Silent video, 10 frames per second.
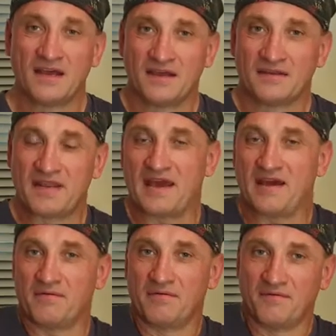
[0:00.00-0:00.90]

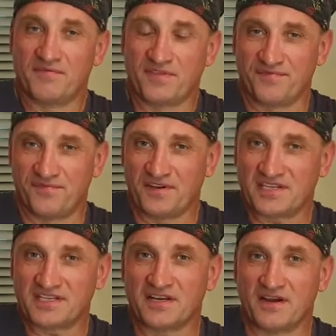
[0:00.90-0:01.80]
Now, for the
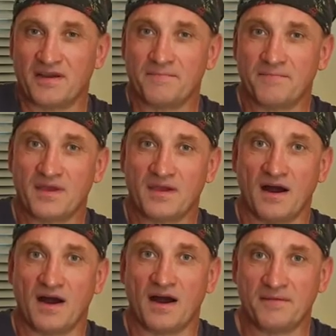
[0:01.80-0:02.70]
first time,
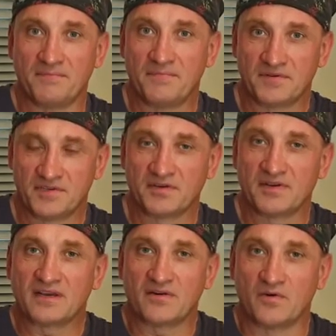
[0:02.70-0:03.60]
I'm
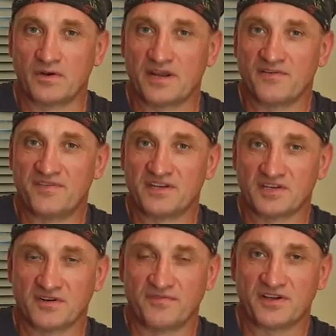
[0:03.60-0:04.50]
doing an
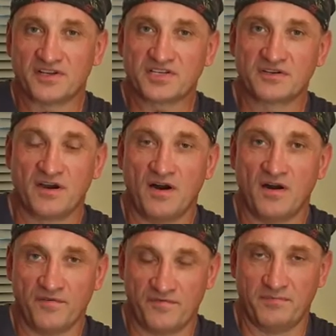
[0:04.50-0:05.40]
audio-visual version
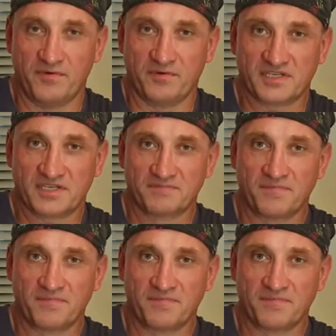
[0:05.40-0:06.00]
of the books.